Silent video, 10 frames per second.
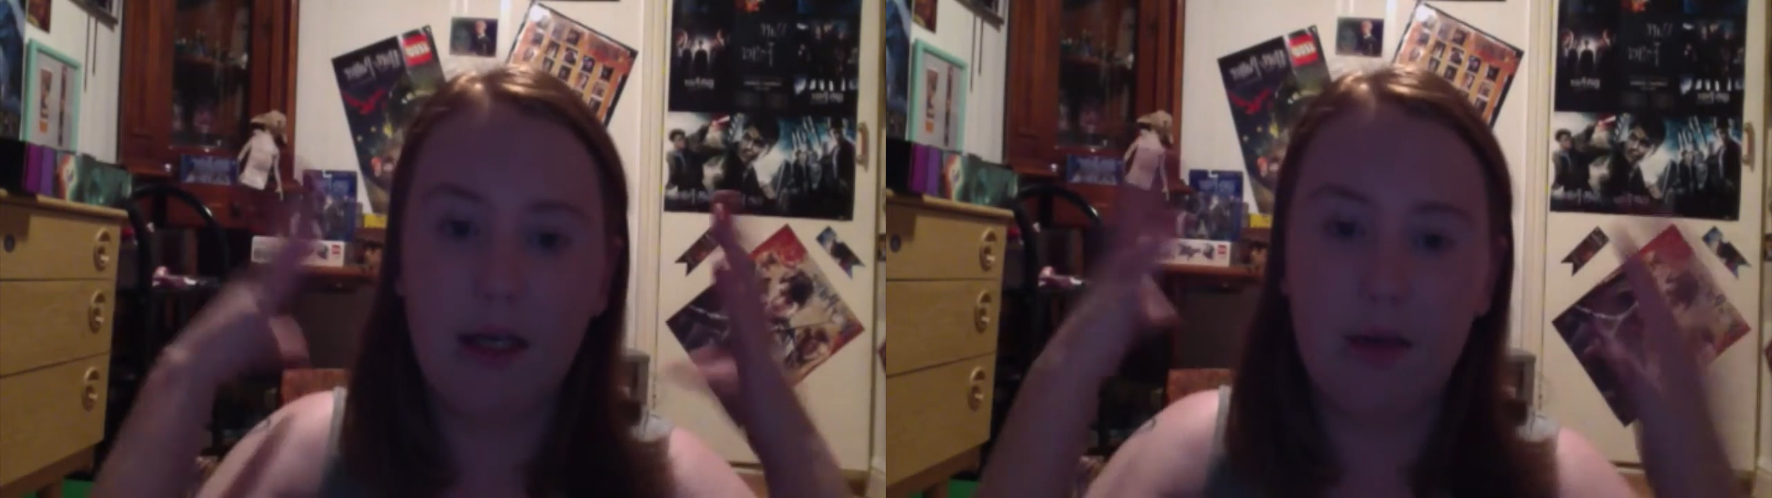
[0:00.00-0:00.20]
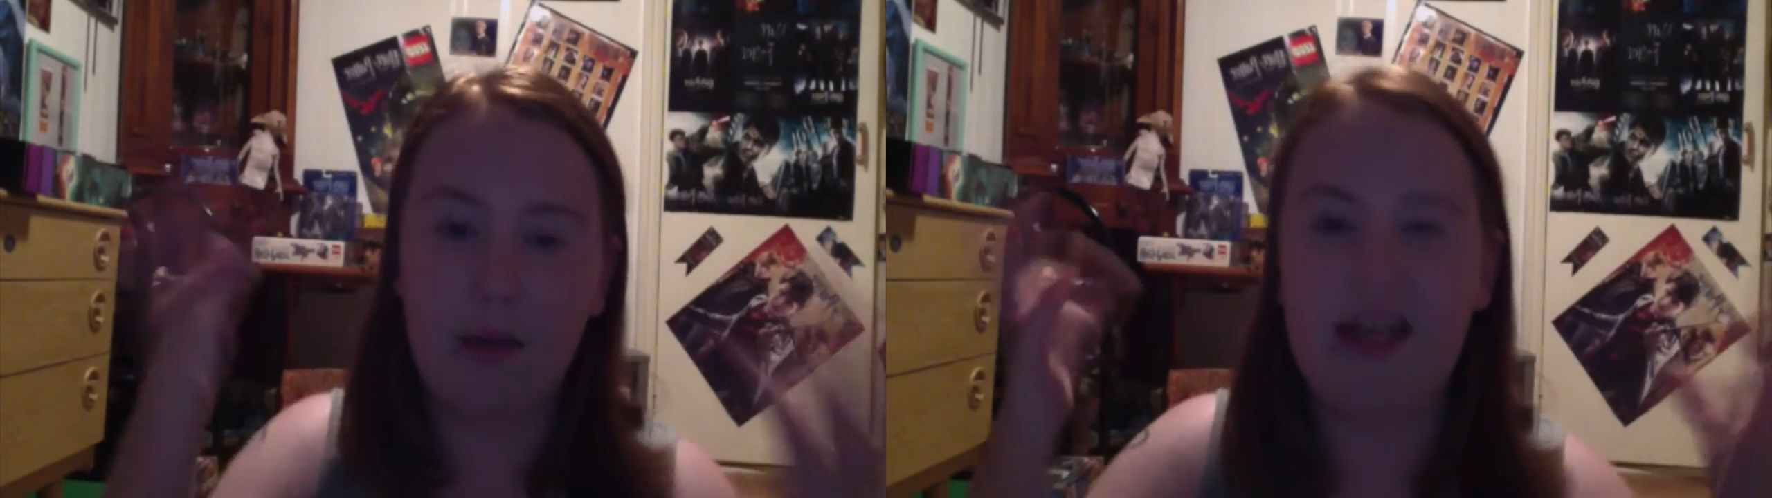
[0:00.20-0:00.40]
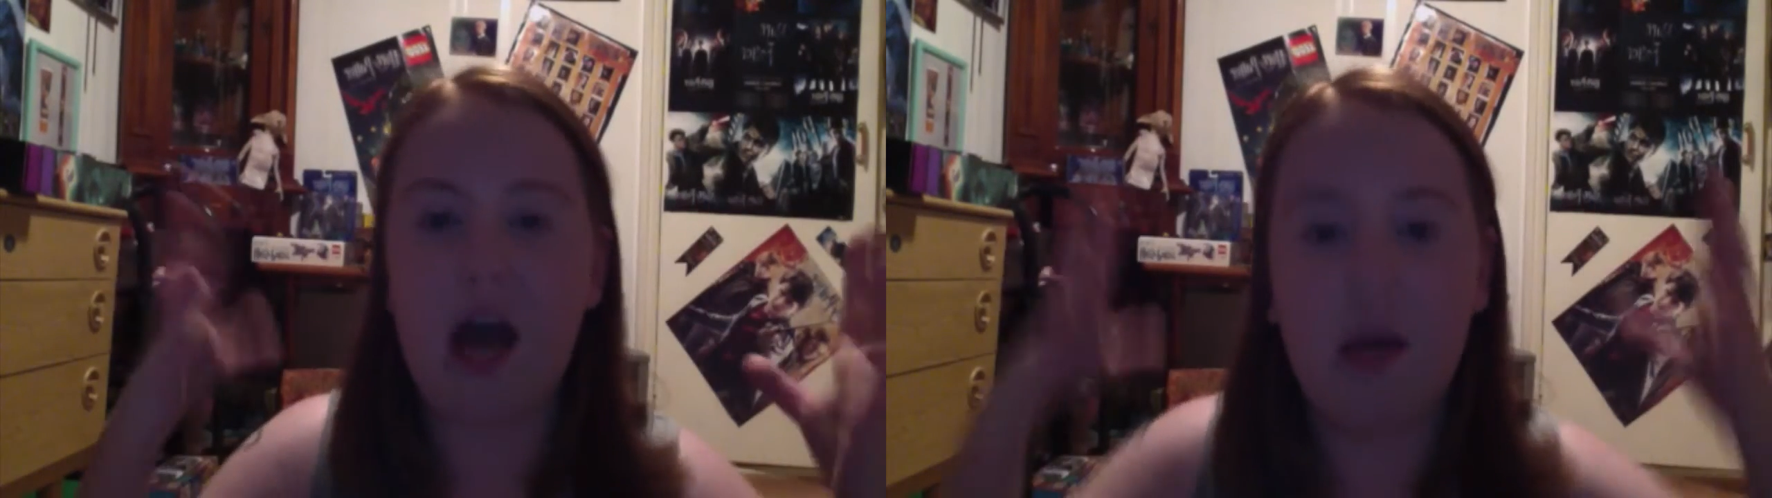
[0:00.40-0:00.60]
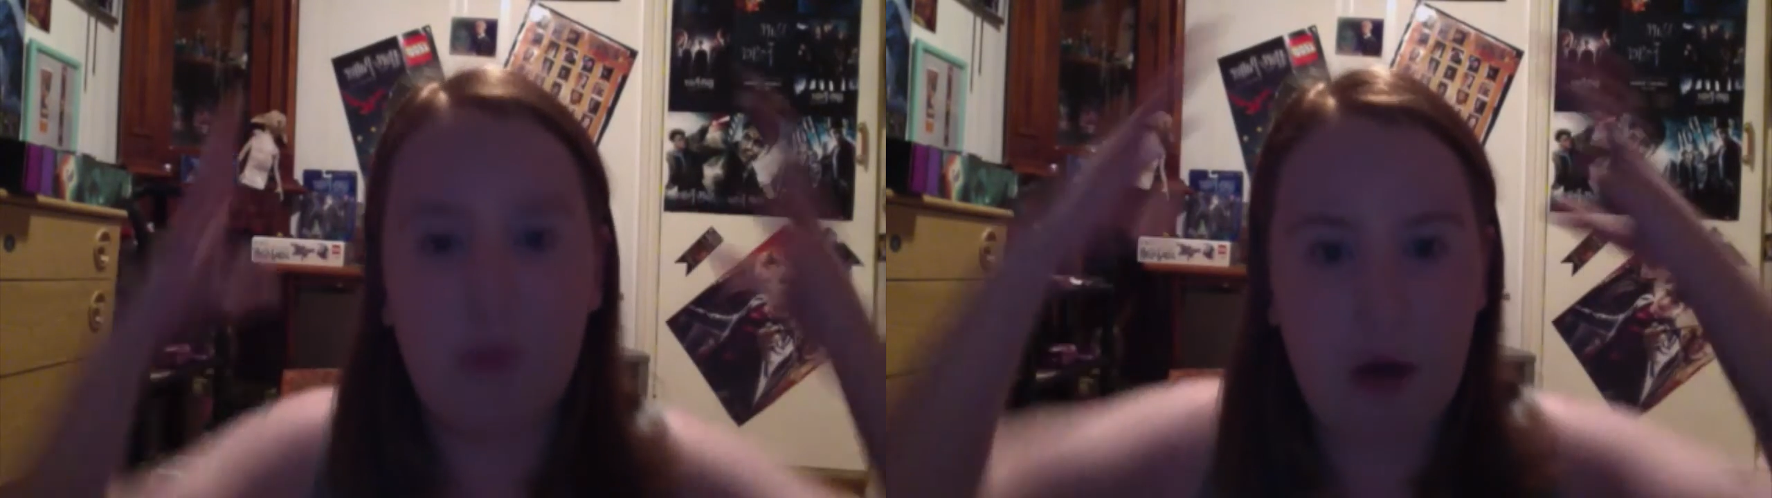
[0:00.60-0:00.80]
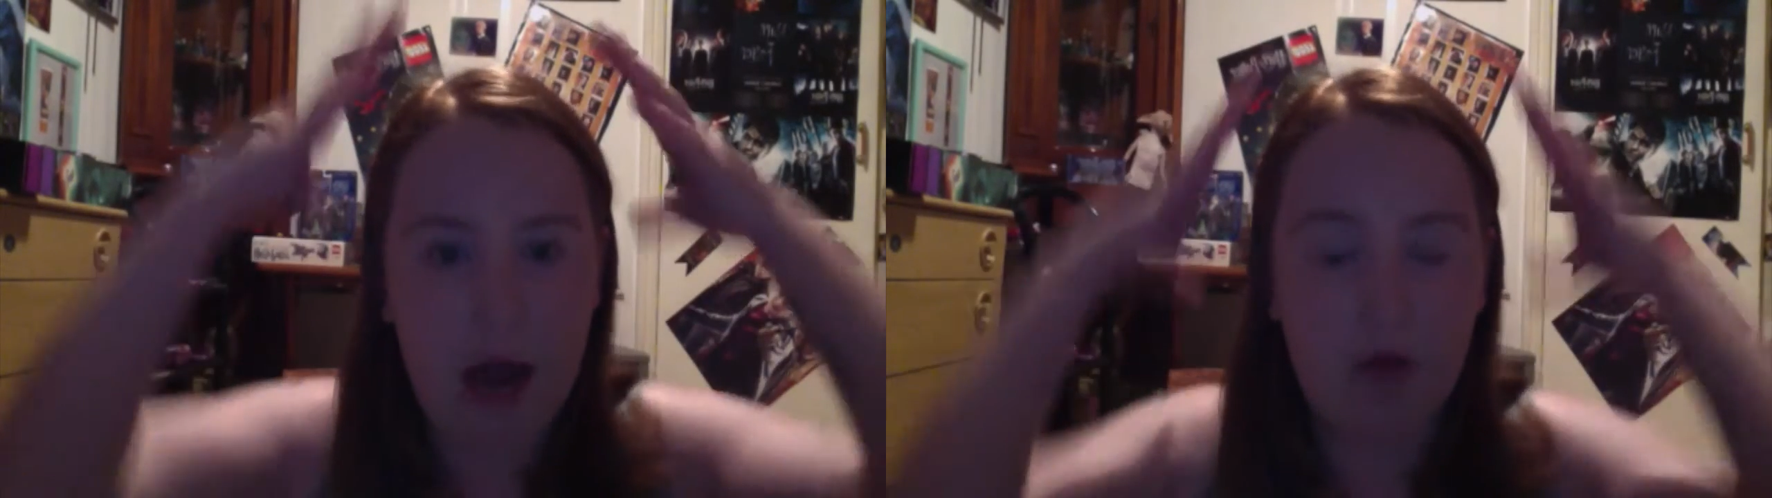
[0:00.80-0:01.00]
well, dark
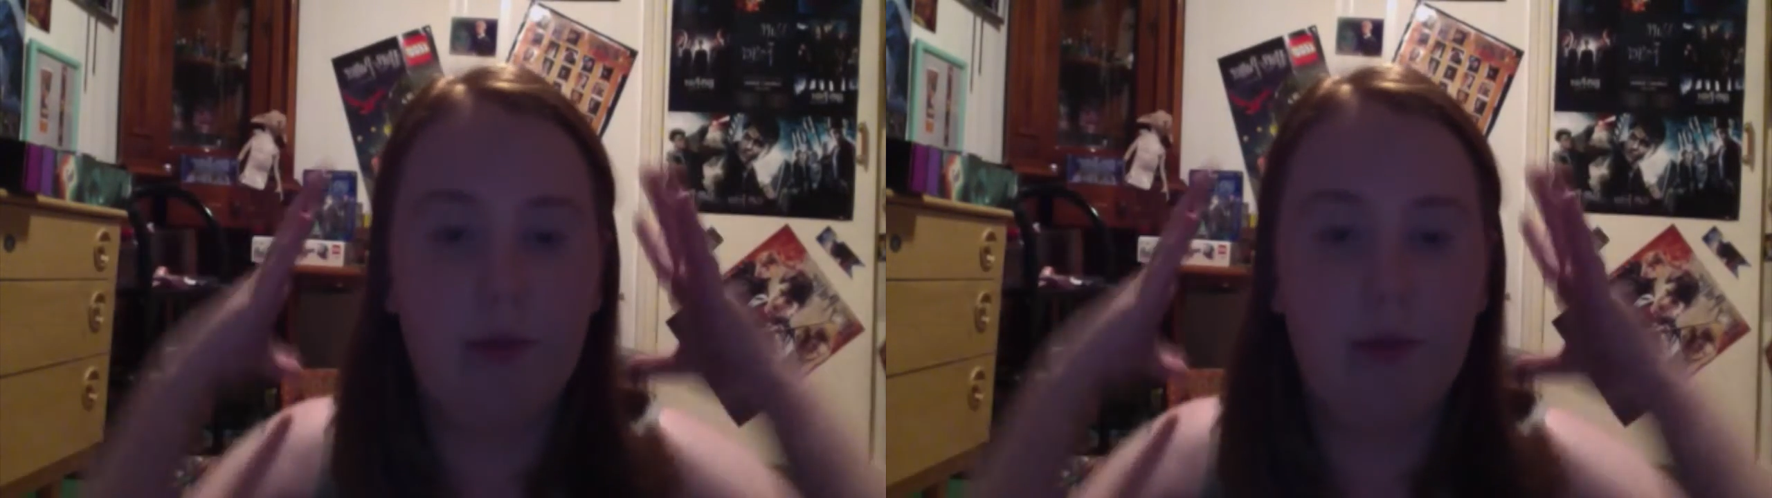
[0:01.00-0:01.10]
brown